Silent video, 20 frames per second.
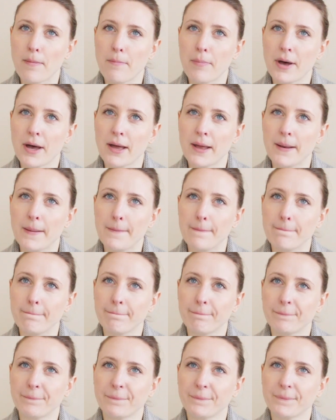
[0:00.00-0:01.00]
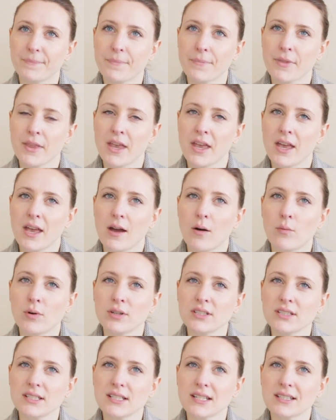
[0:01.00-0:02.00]
but
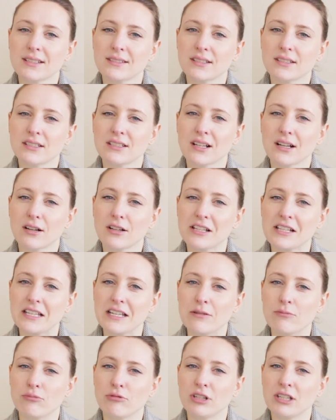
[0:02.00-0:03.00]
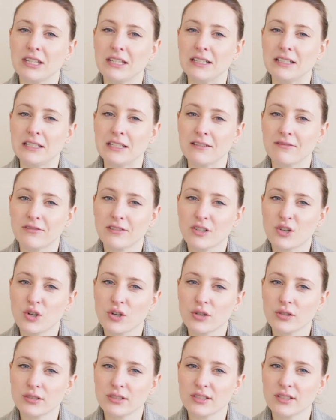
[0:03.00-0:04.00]
wasn't necessarily really
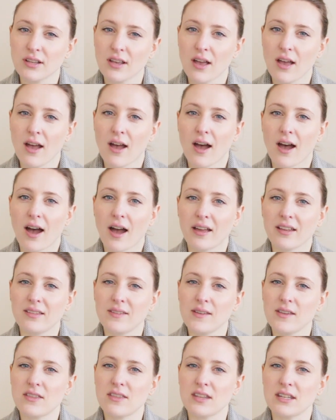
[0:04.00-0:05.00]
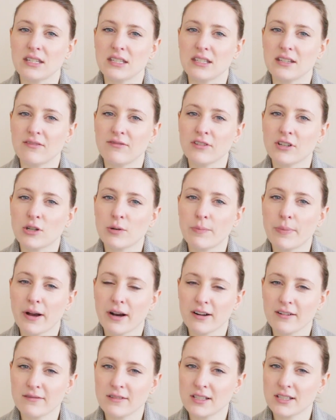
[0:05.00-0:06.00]
difficult. I think the difficult
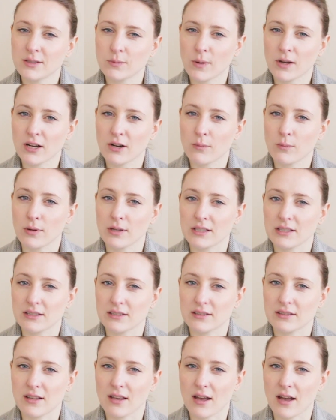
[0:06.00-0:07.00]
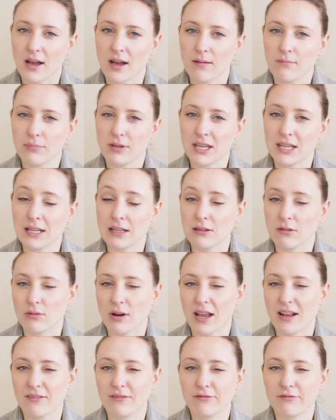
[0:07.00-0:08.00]
part of this sweater was getting the
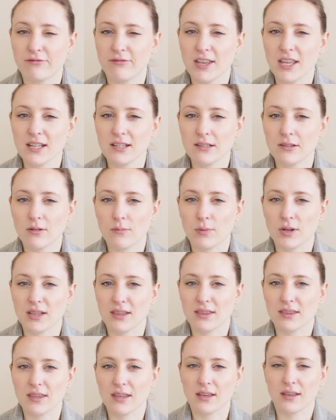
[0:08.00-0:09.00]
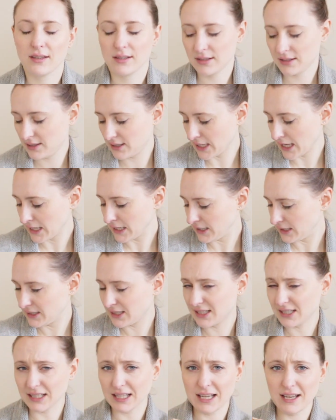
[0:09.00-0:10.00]
right fit with the set-in
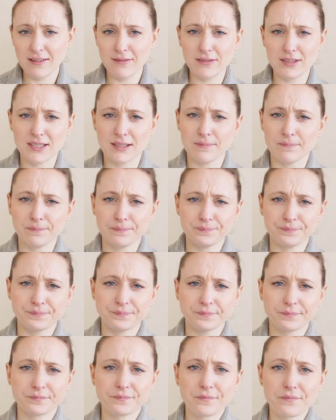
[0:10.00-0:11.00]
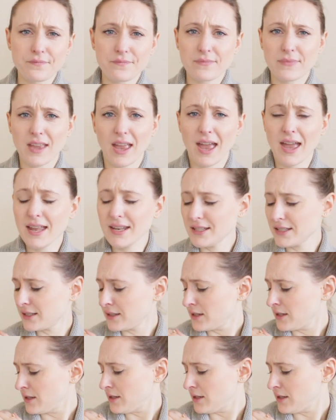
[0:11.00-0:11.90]
sleeves. And